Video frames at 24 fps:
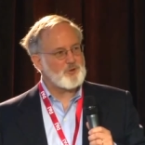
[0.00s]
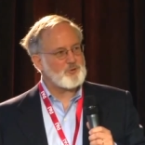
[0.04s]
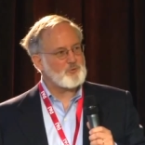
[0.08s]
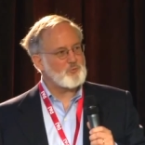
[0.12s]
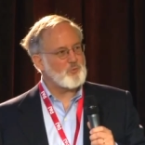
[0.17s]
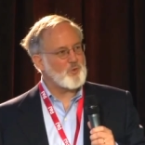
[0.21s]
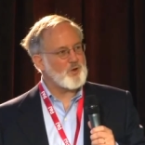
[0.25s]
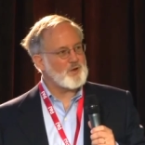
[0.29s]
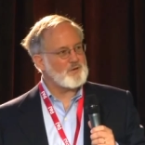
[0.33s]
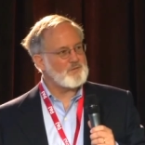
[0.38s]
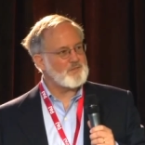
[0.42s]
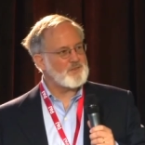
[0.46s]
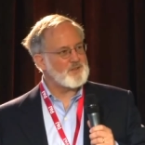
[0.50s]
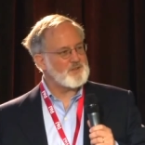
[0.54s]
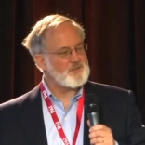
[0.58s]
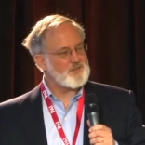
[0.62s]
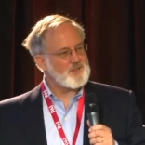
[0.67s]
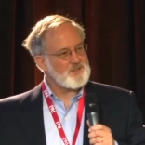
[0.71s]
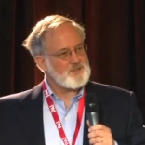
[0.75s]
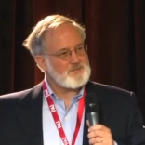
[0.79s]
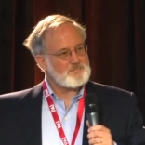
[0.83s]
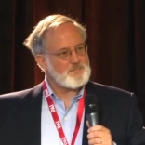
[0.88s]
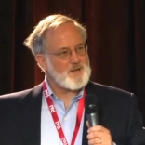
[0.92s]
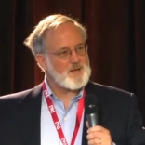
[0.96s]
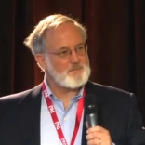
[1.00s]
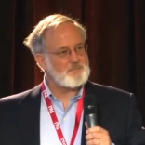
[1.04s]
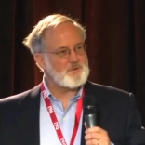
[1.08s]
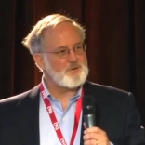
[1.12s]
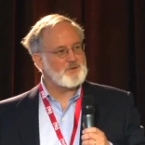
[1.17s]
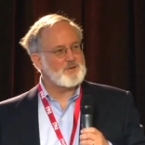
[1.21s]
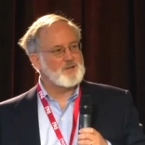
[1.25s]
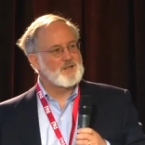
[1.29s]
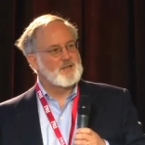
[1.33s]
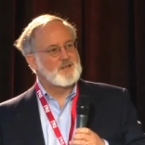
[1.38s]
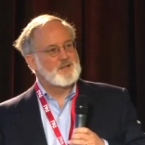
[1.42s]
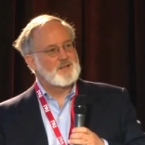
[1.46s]
work. One of the, this
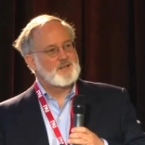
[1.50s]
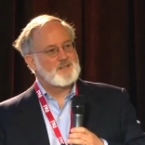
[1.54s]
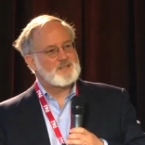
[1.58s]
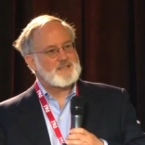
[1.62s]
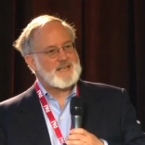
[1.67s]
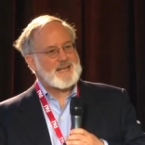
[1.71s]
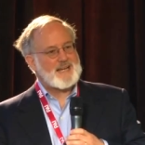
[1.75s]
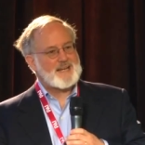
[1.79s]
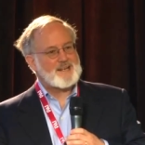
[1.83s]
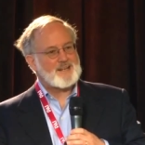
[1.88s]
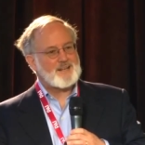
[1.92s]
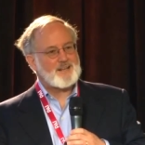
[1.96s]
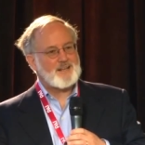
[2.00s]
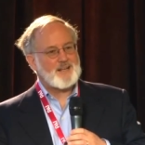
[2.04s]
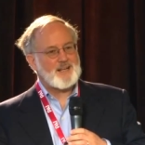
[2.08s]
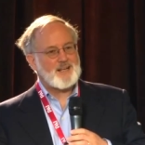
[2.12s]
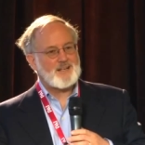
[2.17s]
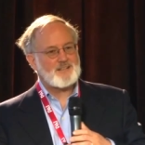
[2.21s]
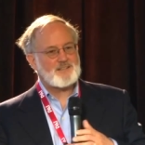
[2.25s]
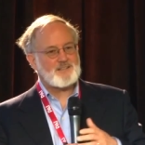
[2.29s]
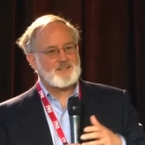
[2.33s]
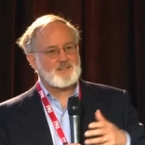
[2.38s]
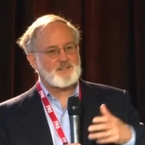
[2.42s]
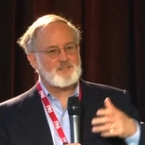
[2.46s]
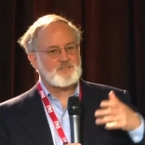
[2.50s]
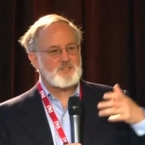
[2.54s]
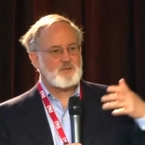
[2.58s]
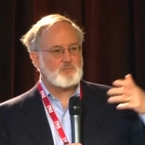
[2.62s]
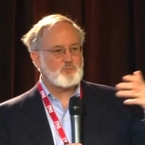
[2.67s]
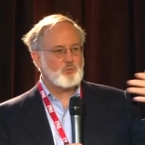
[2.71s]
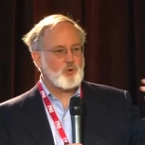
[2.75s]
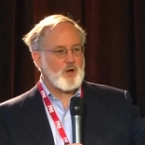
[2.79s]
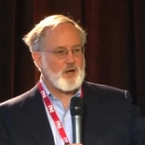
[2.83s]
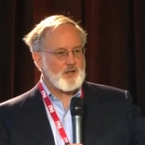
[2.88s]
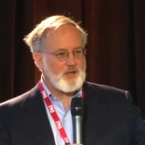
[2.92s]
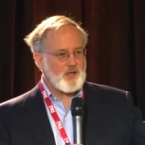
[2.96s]
paper is analyzing
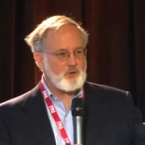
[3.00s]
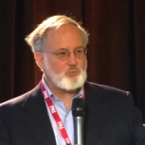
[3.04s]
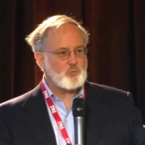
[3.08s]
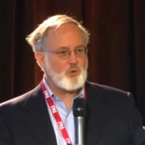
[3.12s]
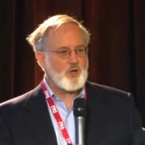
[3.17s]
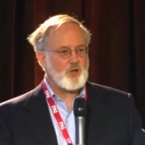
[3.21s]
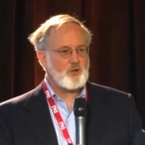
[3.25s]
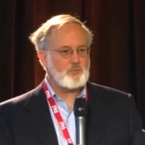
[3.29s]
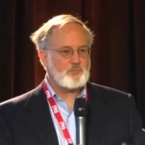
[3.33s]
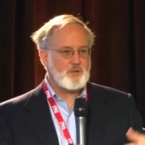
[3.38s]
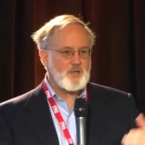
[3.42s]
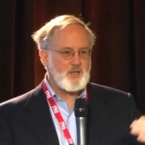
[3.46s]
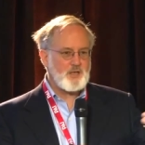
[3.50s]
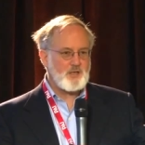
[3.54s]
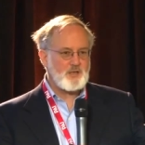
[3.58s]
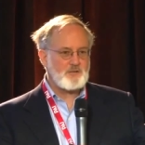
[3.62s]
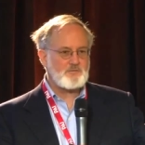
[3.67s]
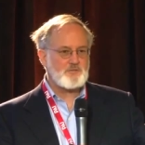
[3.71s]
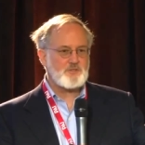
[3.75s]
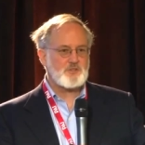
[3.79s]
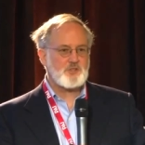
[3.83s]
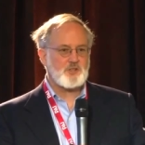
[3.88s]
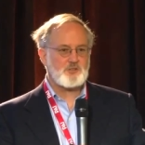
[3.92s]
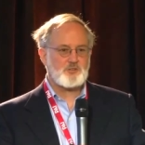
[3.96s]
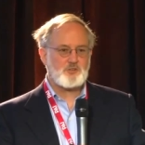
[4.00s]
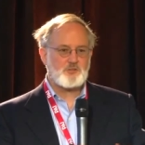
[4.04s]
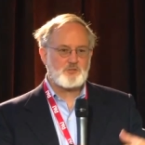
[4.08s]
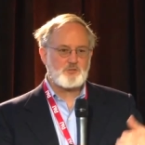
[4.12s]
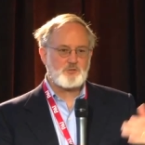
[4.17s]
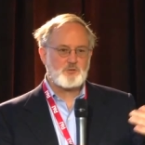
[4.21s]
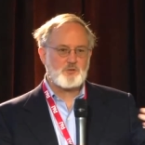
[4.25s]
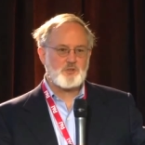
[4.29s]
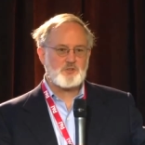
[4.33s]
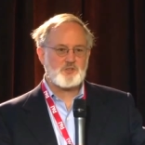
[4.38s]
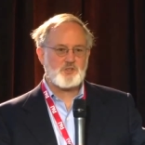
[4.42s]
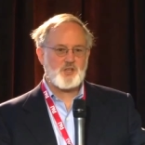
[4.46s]
some, again, well meaning
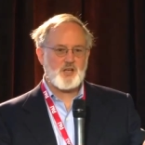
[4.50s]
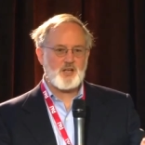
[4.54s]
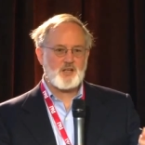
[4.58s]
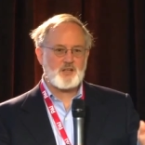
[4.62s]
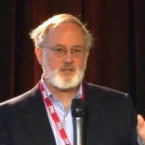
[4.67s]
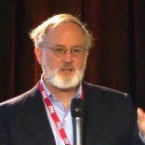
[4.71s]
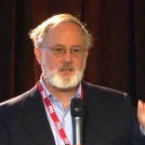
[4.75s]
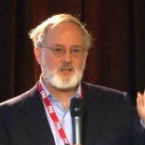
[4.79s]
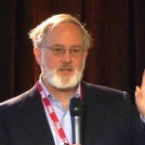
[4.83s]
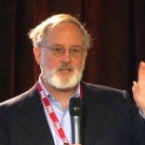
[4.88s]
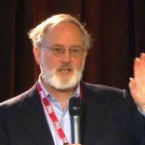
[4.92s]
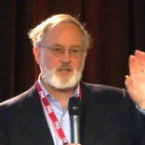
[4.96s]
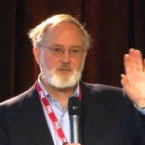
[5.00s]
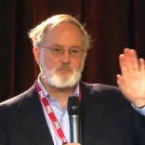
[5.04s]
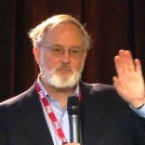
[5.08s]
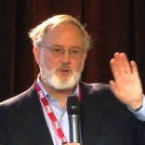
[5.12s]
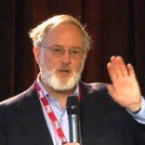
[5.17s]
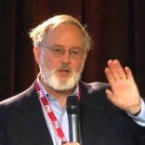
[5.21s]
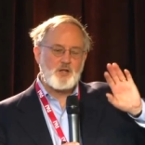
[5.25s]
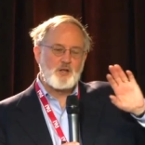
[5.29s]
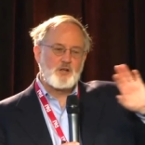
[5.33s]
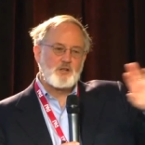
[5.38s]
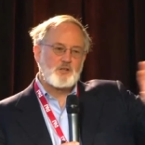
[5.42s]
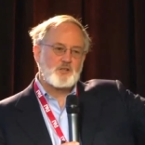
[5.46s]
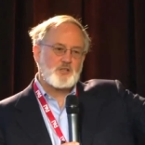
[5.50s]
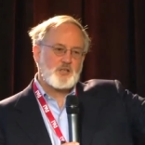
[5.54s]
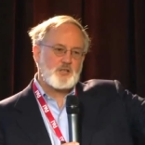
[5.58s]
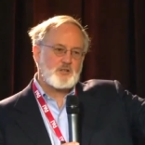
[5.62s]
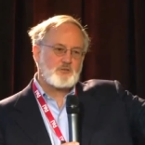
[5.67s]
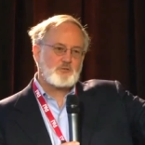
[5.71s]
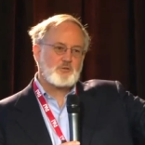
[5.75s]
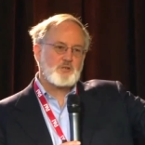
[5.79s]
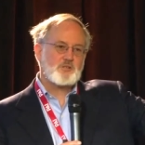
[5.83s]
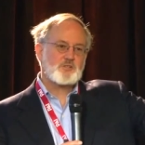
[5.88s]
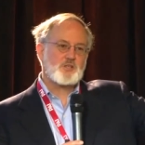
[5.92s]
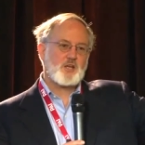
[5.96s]
physicians who decided that they'd
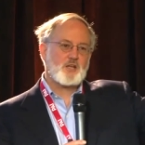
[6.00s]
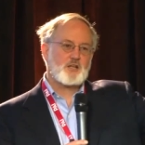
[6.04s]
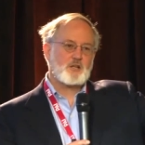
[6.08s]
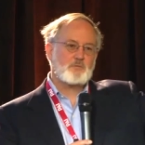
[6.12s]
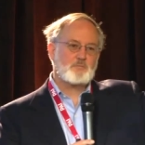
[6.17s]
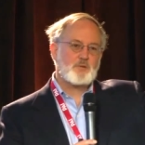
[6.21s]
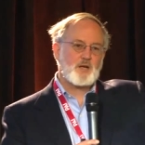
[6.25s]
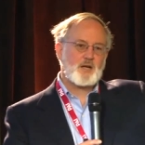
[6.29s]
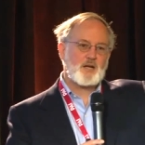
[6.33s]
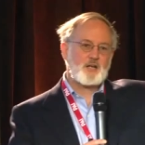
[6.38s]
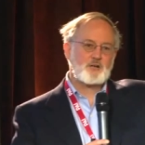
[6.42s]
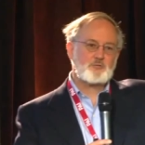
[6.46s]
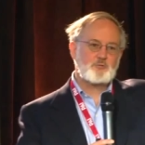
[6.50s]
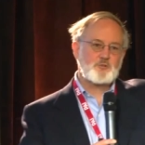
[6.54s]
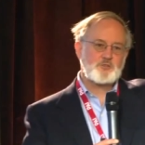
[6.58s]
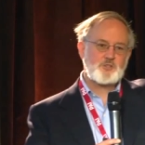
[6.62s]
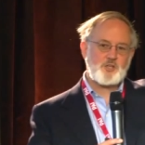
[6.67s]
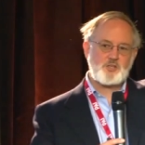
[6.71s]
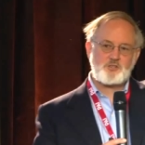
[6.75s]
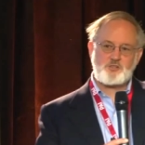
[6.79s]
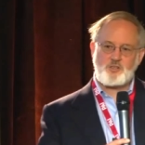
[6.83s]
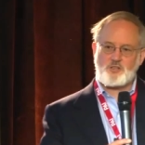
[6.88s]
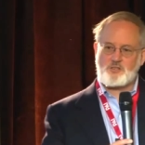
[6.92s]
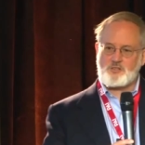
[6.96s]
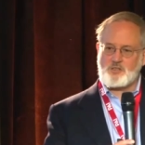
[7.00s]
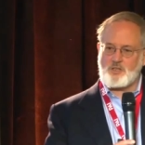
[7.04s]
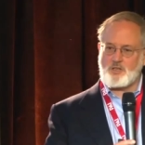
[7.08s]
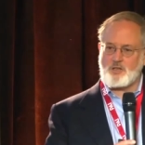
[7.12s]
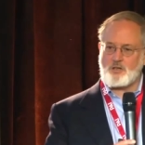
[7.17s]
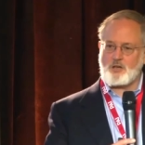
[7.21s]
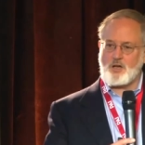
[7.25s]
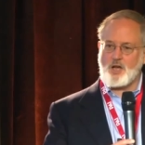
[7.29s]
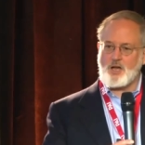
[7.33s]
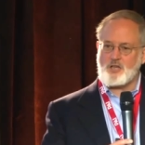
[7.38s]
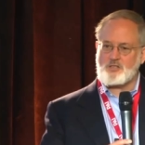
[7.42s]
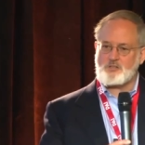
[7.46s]
decrease antibiotic resistance in
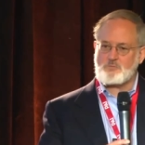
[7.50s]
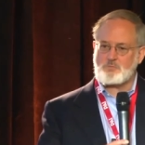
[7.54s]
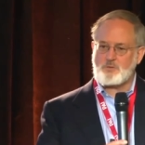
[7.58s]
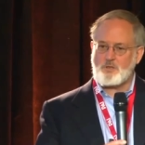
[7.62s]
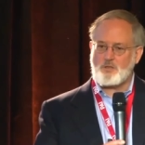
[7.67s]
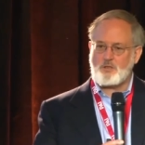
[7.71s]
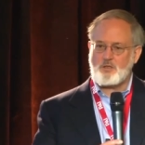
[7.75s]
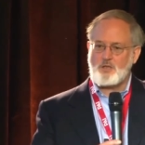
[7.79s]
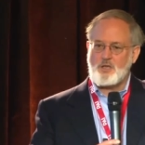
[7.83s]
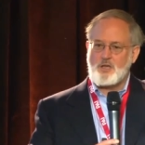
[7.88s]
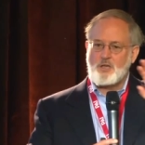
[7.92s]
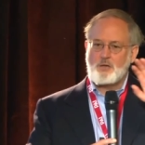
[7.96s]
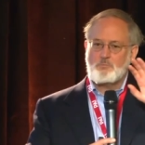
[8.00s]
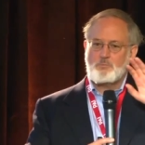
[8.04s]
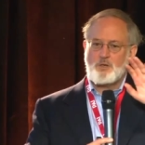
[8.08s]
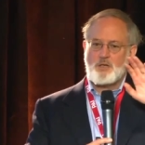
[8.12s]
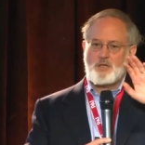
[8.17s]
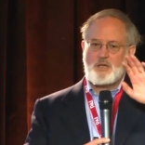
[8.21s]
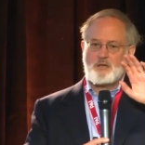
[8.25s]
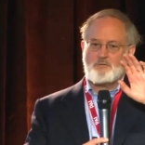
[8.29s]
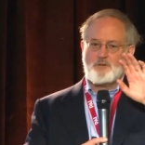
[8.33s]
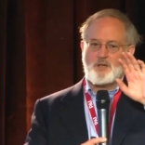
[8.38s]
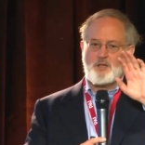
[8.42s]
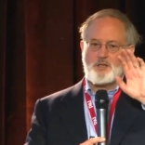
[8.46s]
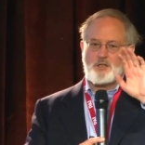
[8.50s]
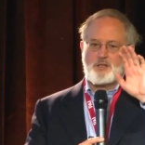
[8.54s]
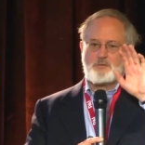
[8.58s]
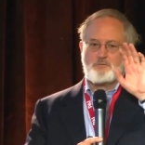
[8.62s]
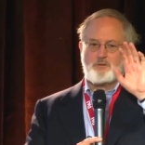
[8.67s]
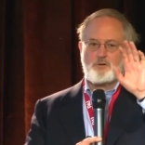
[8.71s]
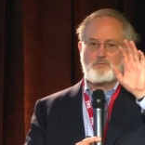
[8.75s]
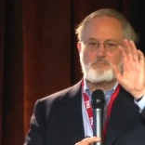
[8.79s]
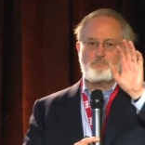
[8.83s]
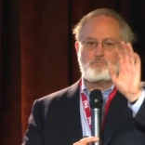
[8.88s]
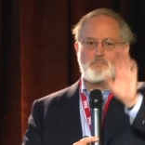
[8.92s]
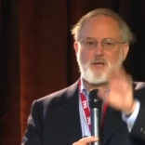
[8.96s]
their hospital by giving a
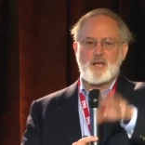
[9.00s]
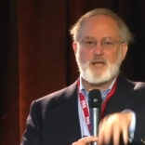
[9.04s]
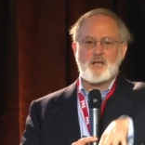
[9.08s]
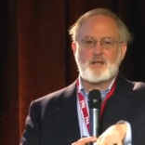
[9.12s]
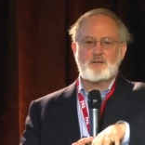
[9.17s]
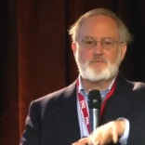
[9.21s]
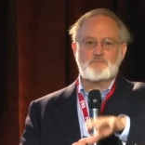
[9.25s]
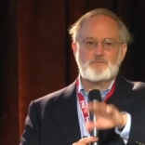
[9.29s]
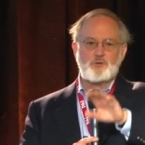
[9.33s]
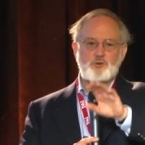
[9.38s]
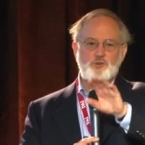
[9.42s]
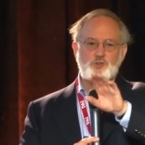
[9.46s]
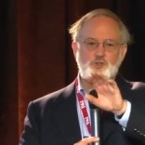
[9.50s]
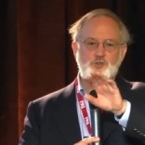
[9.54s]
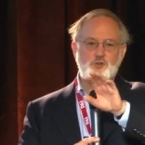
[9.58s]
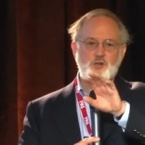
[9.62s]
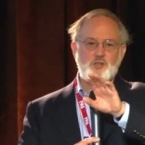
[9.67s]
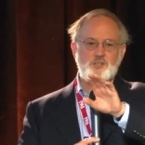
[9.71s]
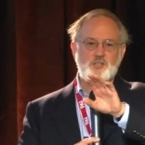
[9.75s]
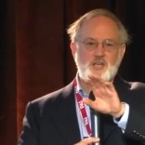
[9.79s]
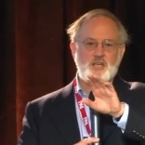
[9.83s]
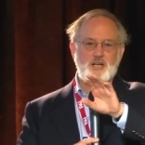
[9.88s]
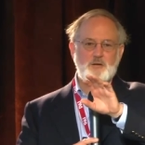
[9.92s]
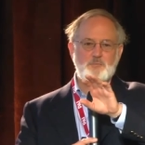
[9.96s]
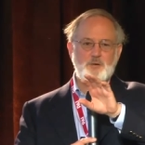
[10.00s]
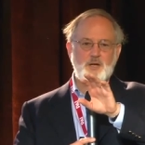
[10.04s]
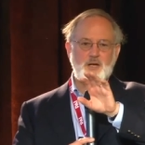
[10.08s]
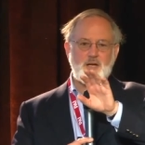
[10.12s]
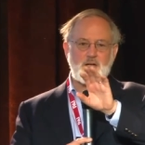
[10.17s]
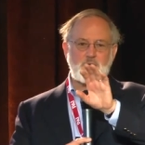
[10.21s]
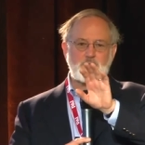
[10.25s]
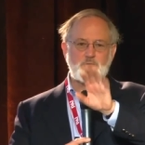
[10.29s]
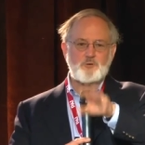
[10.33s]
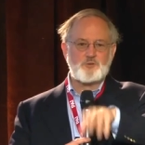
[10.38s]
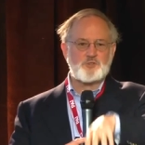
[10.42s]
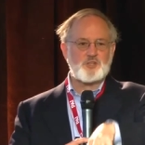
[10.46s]
different main first choice
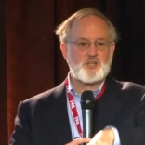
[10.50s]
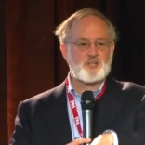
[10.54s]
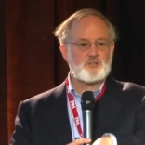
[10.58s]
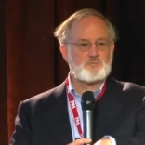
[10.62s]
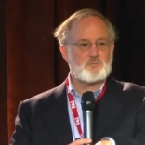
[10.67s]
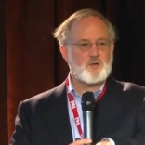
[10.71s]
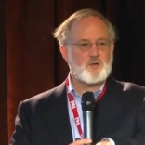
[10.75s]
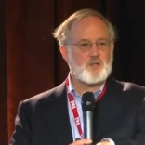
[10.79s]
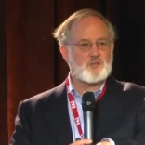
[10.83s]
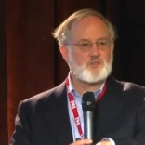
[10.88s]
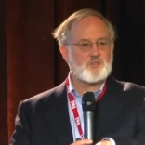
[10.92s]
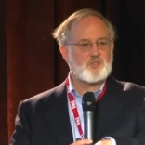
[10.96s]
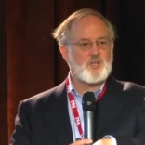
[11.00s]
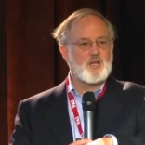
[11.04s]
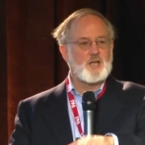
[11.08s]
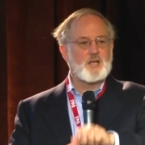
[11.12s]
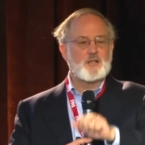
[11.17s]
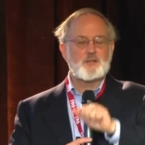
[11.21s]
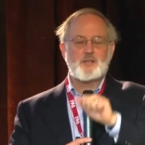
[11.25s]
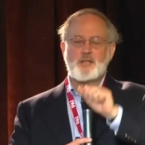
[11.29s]
antibiotic for six months.